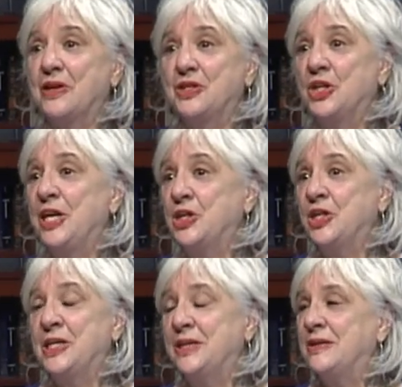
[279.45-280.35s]

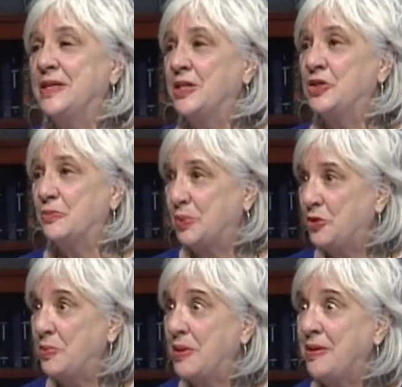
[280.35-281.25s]
changing into
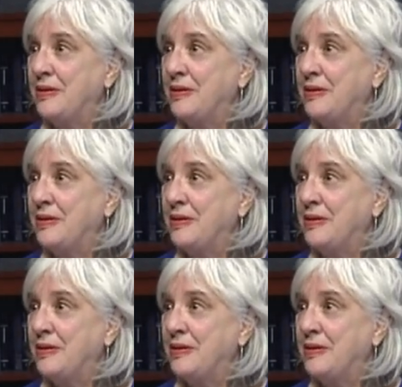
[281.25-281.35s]
pupa,